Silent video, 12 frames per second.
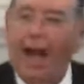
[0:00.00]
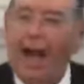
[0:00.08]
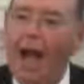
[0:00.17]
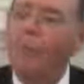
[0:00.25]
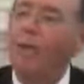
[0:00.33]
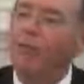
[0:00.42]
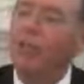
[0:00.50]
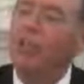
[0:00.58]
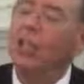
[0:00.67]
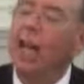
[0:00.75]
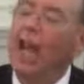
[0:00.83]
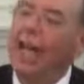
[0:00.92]
I'm even
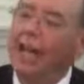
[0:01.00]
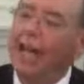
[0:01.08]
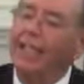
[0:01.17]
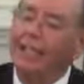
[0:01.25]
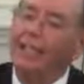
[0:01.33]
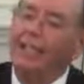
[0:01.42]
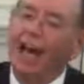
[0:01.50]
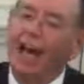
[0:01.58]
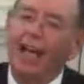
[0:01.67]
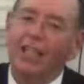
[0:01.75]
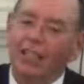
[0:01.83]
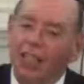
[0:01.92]
glad I did
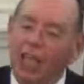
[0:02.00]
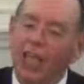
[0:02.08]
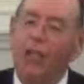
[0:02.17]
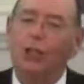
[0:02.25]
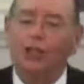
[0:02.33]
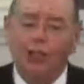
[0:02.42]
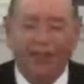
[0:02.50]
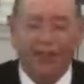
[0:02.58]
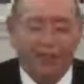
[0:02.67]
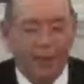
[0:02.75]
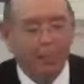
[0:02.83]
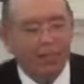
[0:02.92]
not yield to the
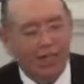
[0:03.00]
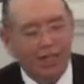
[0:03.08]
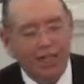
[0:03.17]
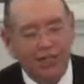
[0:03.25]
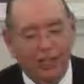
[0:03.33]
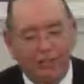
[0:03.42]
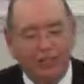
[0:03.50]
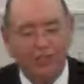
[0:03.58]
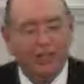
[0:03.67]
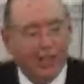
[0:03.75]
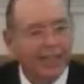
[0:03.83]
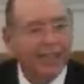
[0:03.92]
temptation of
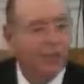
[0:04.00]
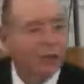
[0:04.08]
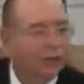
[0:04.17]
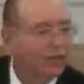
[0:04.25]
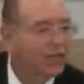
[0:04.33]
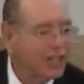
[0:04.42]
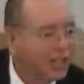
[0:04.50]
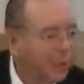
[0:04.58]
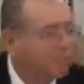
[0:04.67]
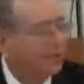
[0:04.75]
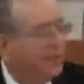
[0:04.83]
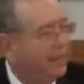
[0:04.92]
selling you to the
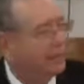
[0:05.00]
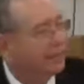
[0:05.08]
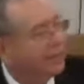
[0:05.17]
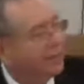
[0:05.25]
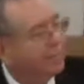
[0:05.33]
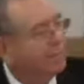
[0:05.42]
gypsies.